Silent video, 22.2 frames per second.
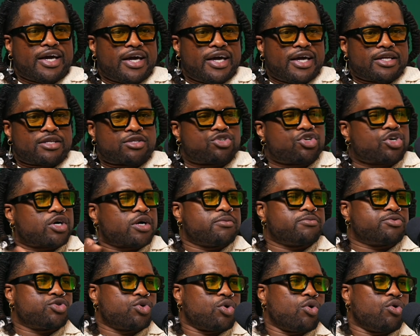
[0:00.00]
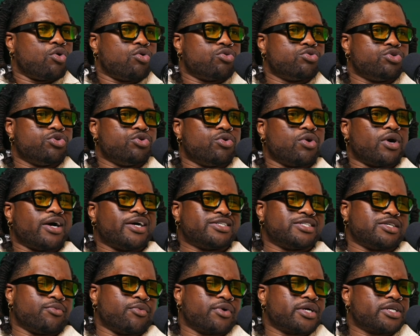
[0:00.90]
it took them to a whole new
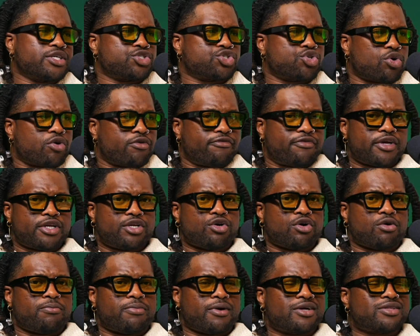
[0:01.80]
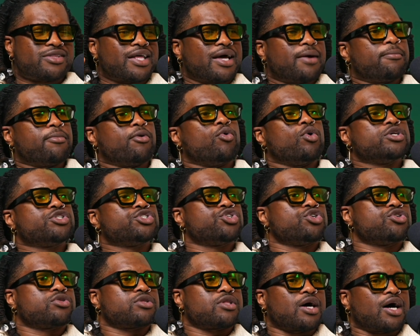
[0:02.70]
heights. And we're going to show a video about that. But what's
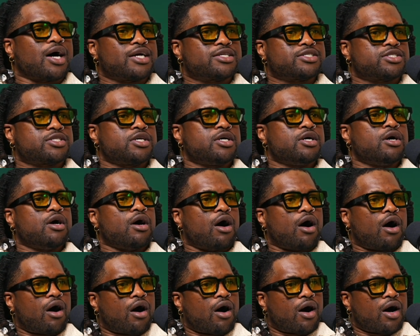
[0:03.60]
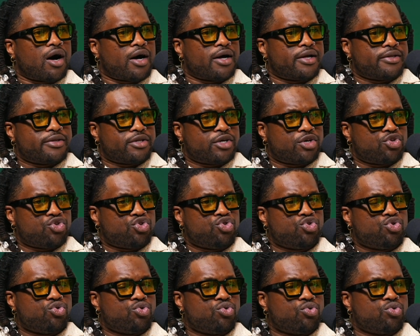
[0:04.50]
your thoughts on the
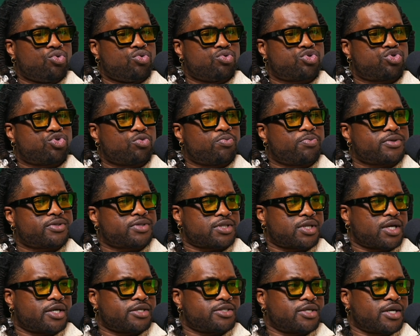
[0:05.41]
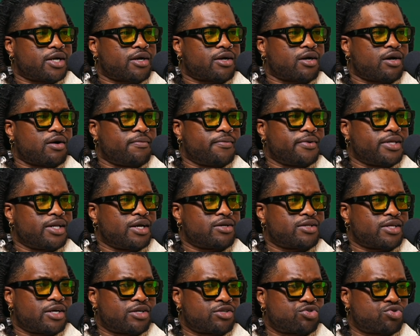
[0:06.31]
new superstars that are coming
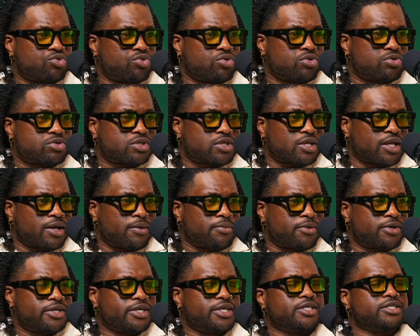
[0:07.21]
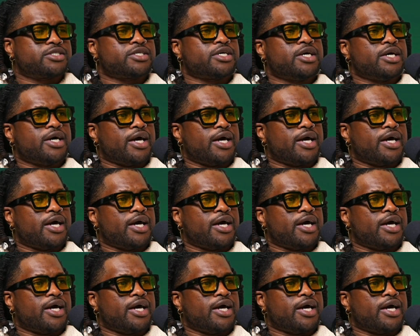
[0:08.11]
out, that are pseudo celebrities,